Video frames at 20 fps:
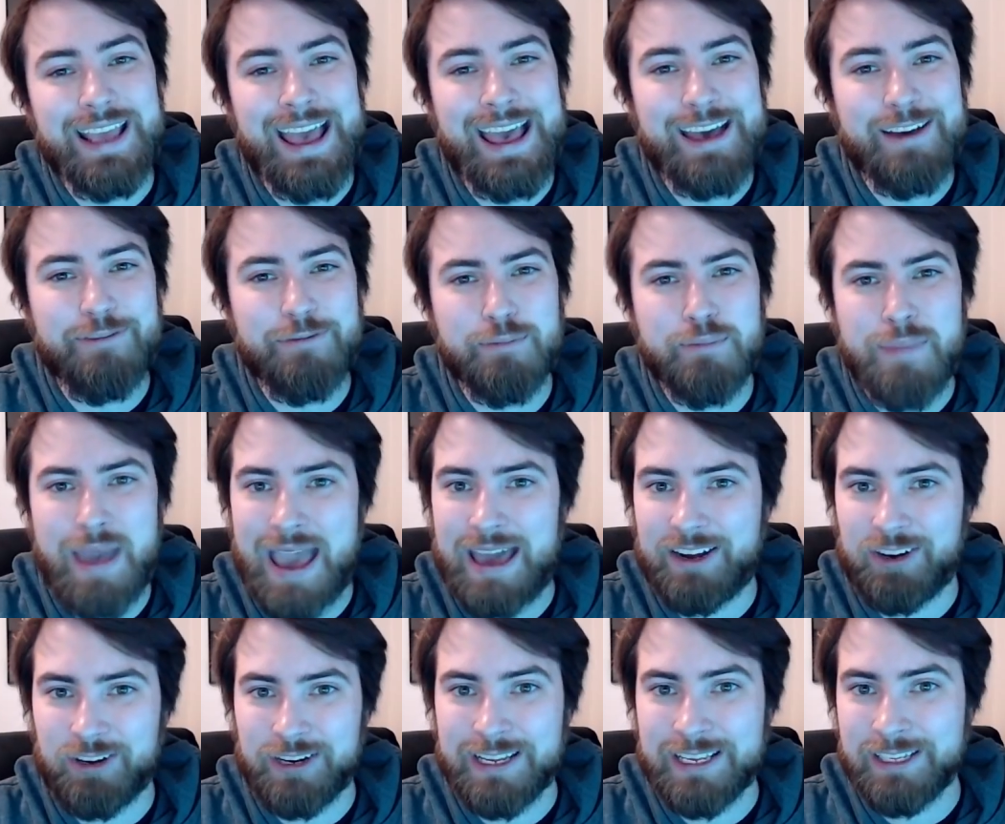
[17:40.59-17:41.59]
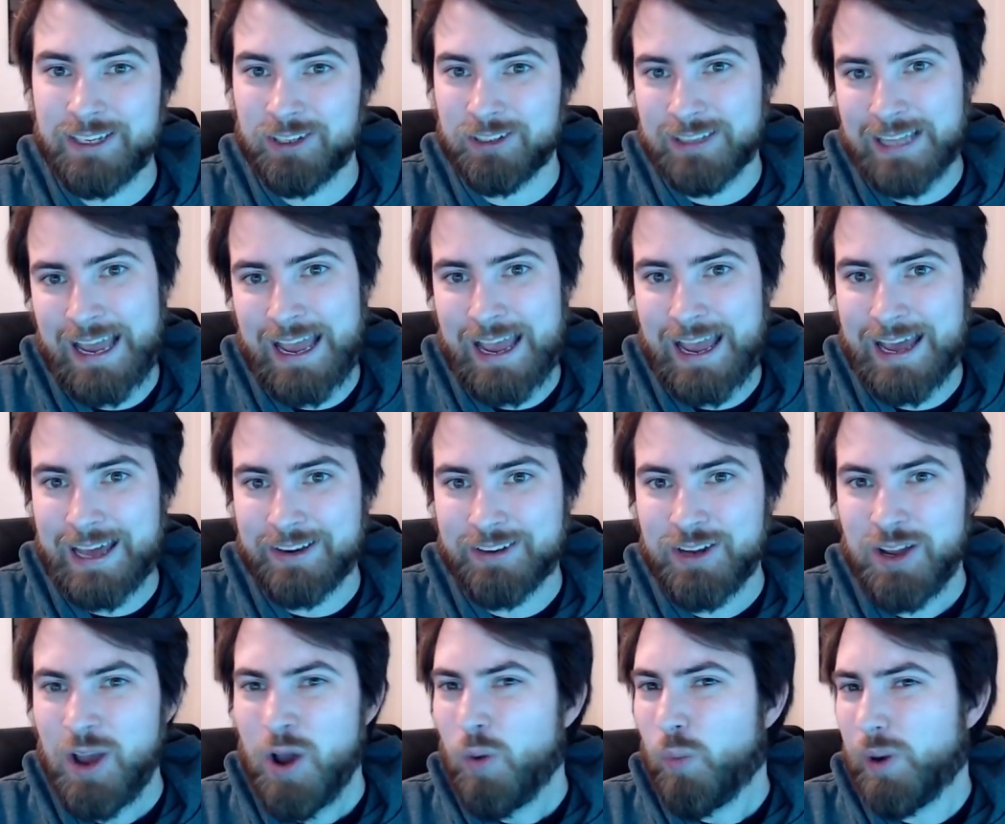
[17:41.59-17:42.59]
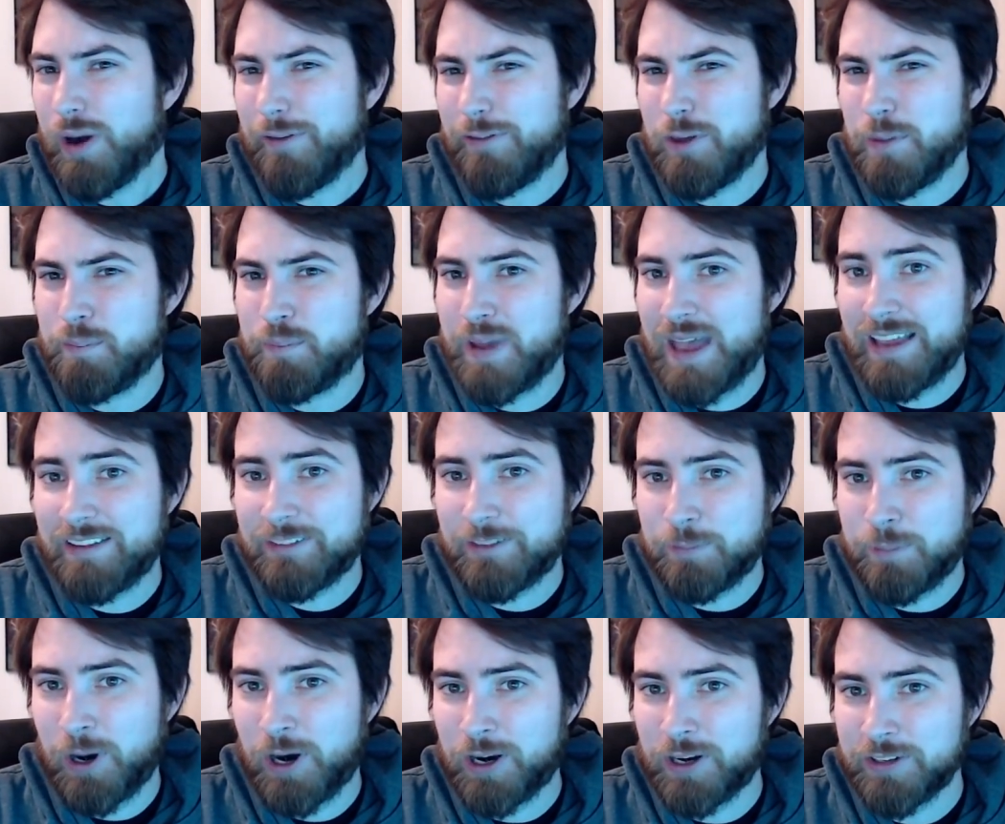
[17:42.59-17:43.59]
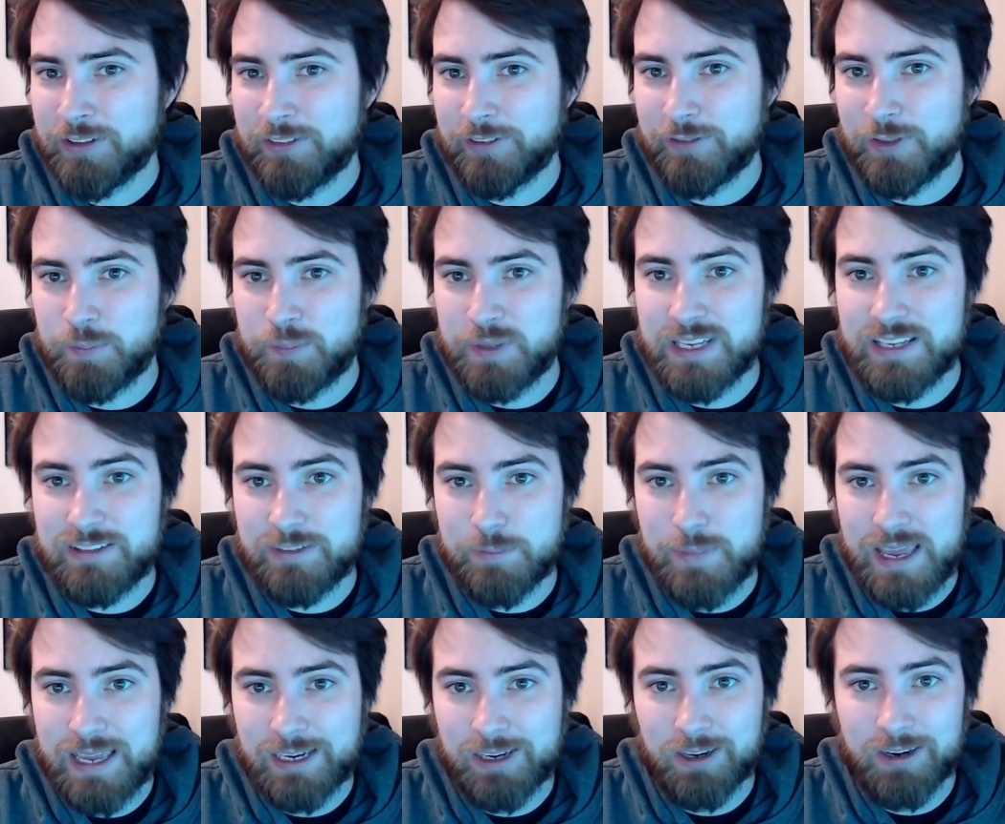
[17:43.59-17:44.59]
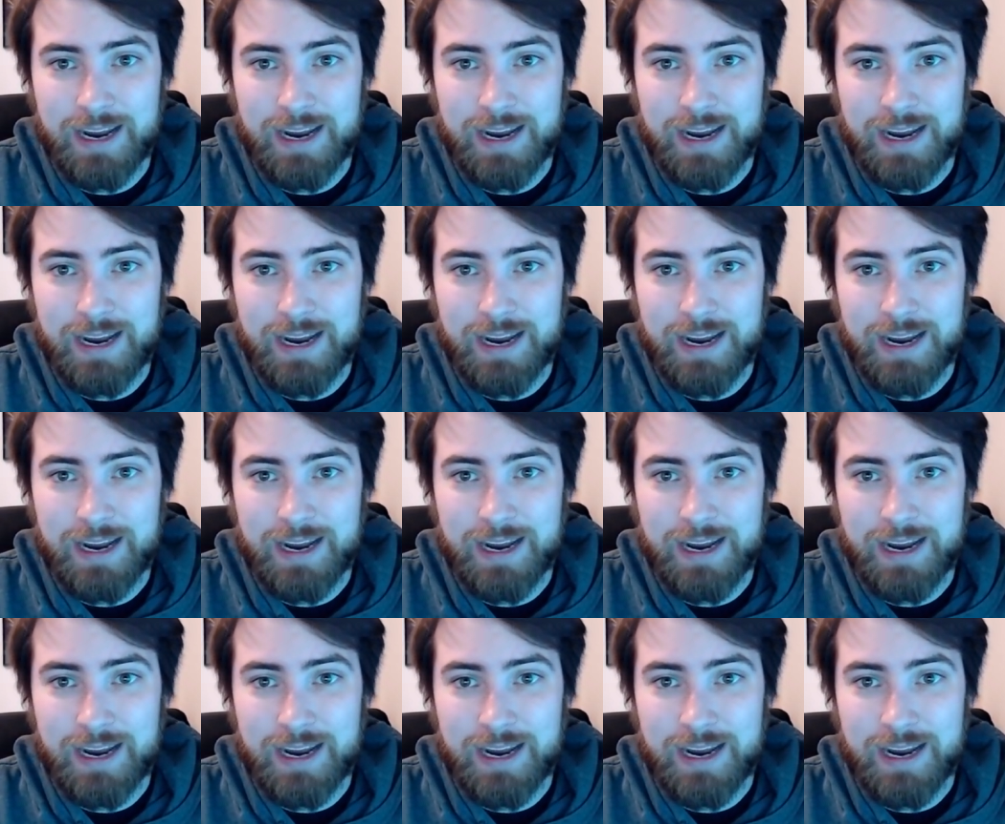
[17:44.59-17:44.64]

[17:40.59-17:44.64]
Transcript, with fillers: have Matter Eater Lad. One of the best parts of the Peacemaker